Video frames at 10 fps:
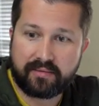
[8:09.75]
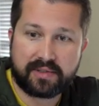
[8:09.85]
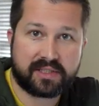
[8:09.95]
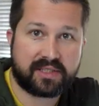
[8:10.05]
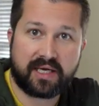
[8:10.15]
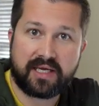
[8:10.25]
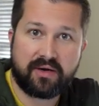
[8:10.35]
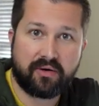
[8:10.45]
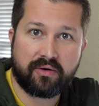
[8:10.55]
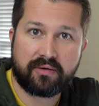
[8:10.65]
study
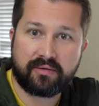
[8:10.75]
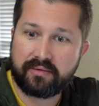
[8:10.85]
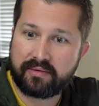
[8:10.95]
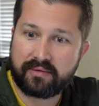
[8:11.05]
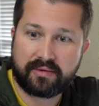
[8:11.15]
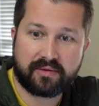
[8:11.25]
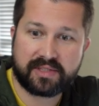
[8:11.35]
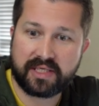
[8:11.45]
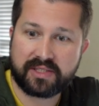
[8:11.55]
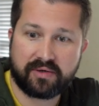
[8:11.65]
your, your
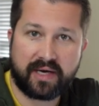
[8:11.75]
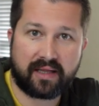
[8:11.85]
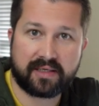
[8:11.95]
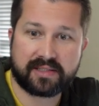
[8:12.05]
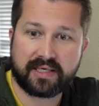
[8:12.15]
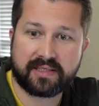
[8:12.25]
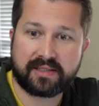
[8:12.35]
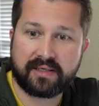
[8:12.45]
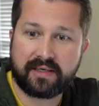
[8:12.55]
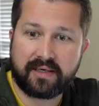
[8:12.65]
sensor analysis,